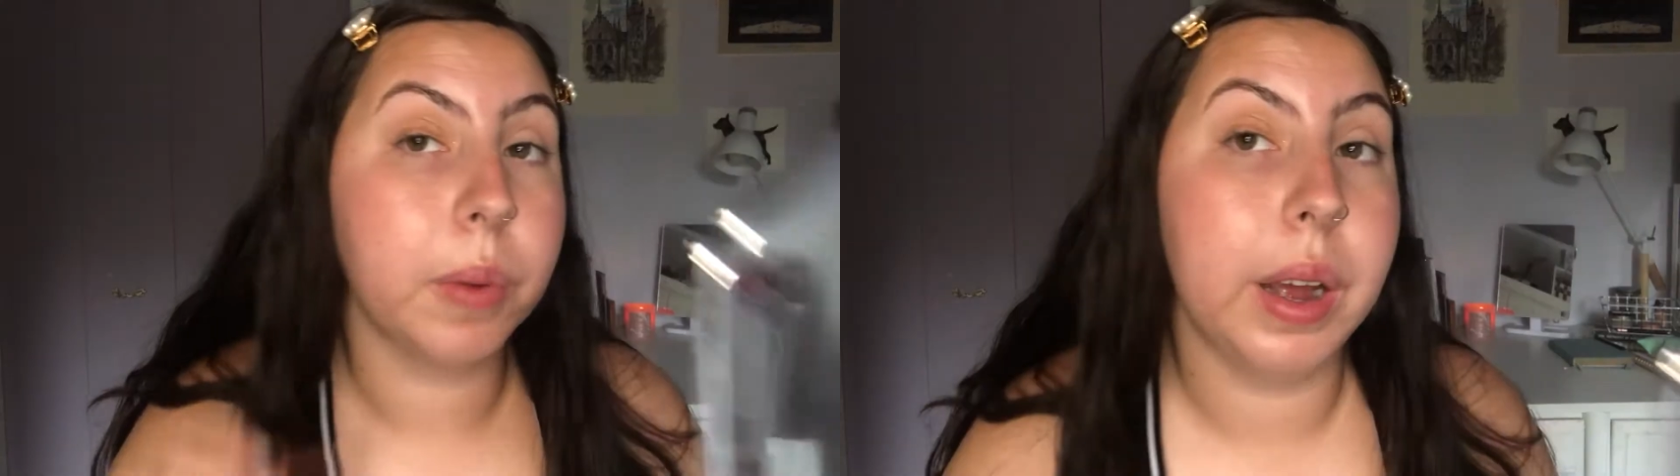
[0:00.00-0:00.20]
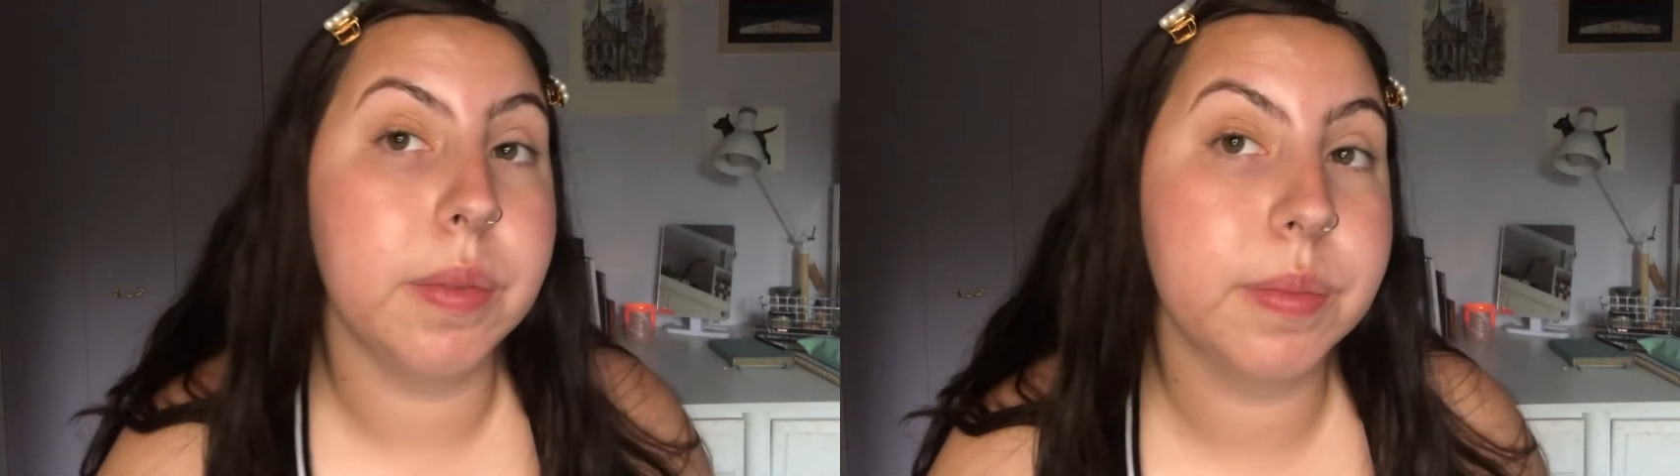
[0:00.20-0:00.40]

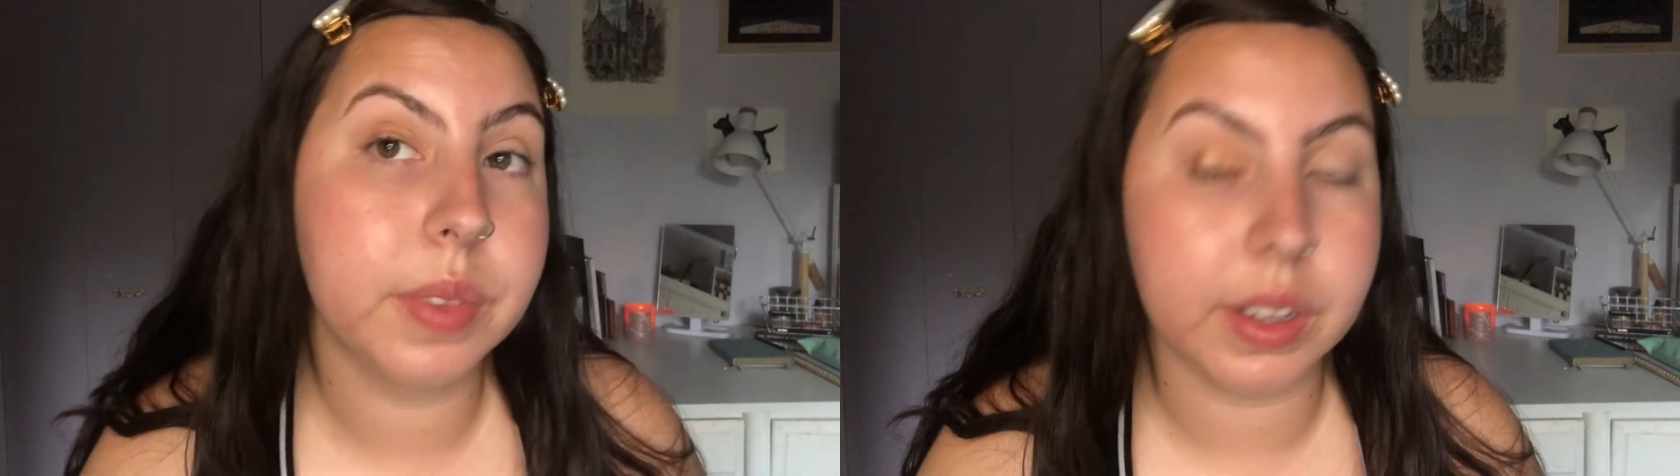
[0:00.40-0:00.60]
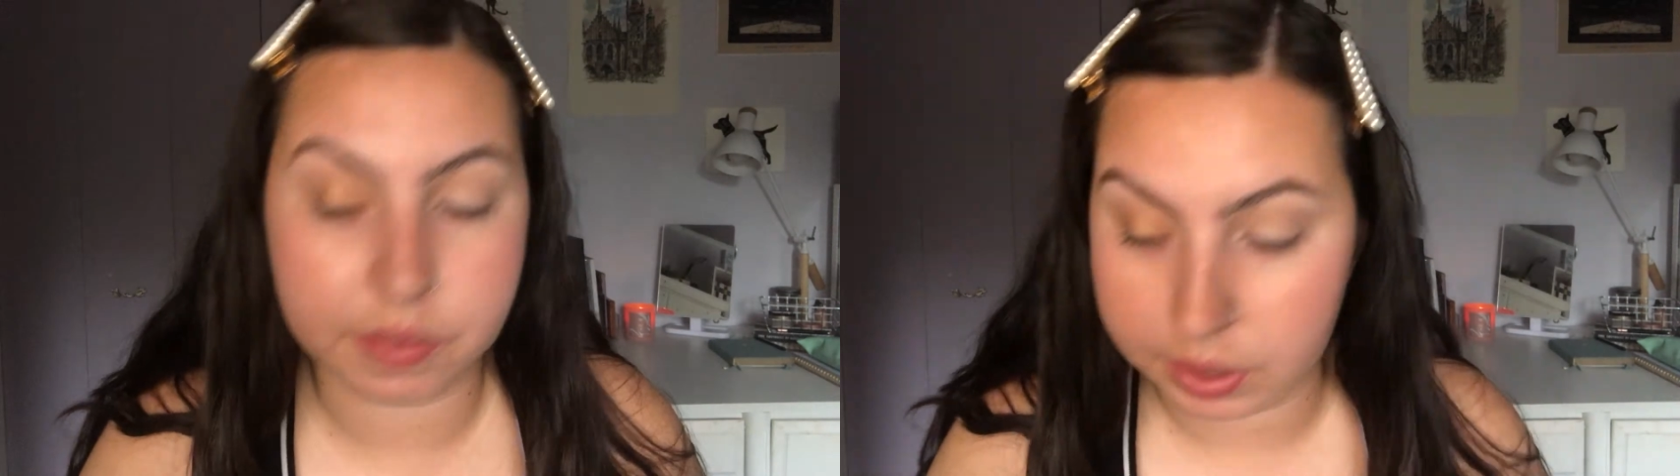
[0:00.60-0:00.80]
Wow,
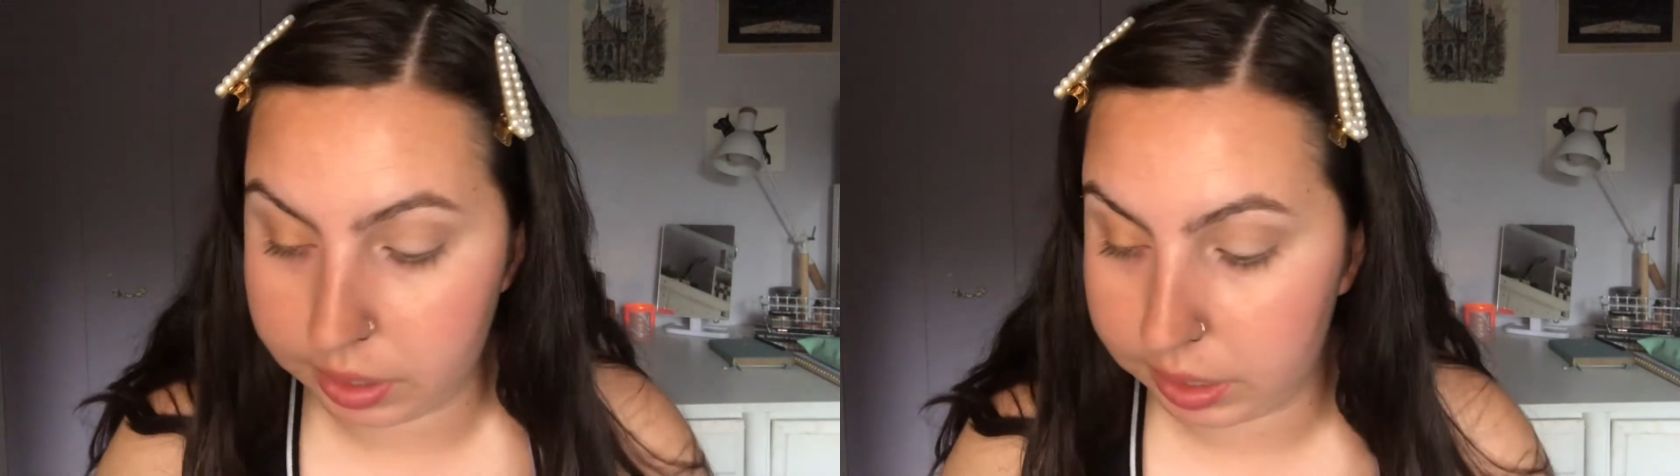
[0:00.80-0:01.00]
it's very